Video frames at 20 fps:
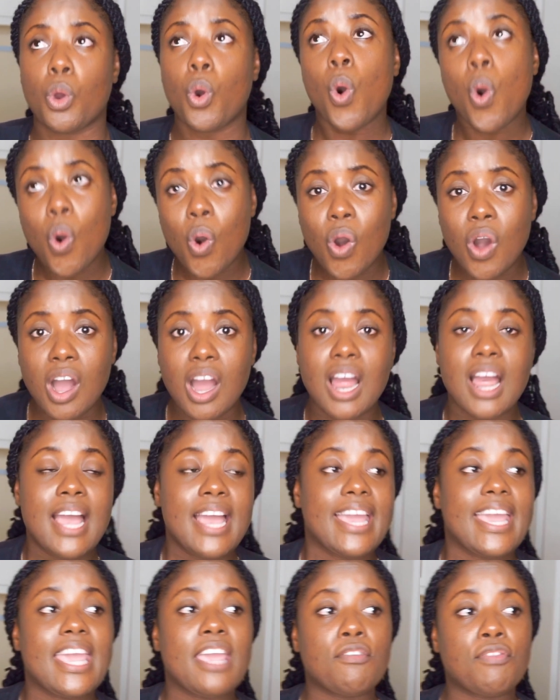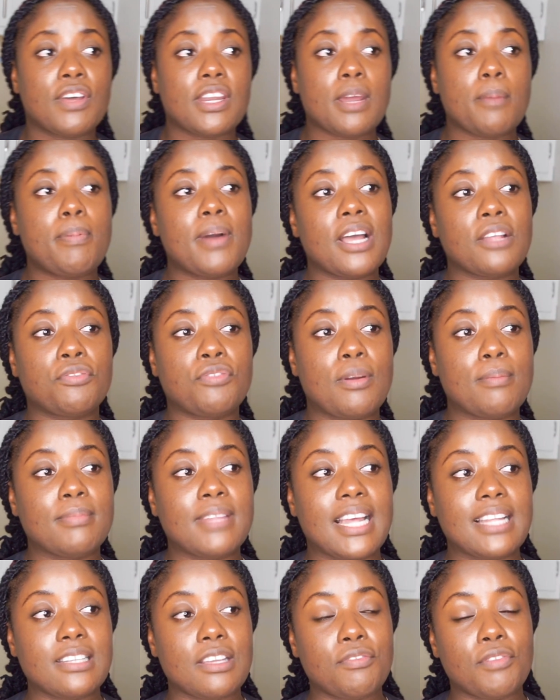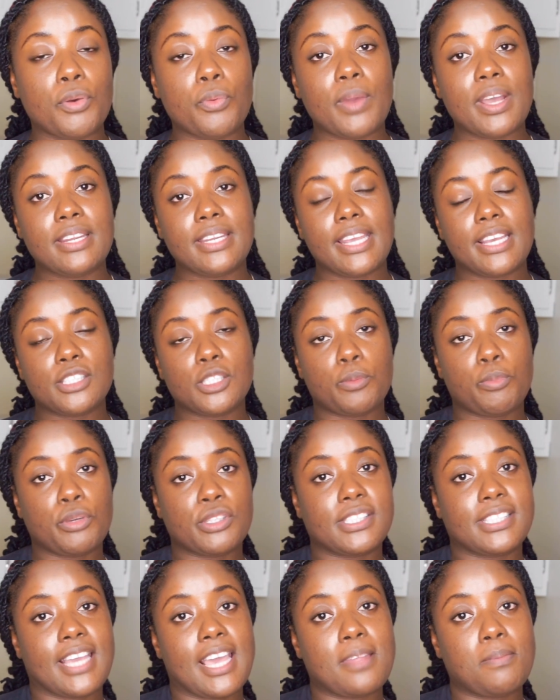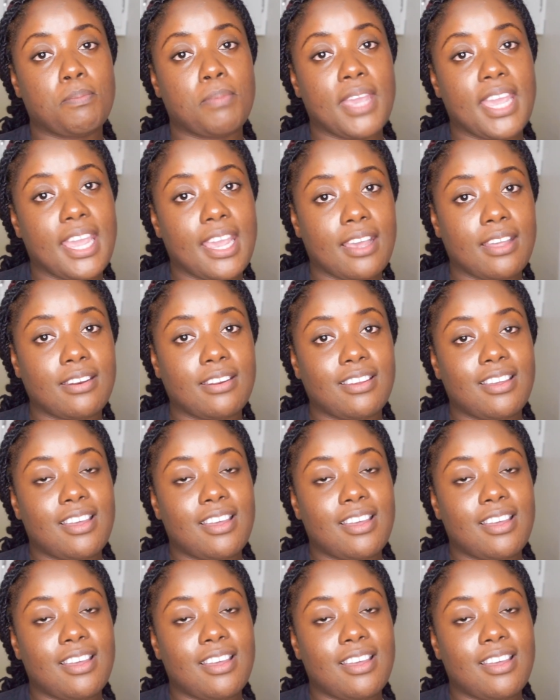or even apart from that, even when they're supposed to get paid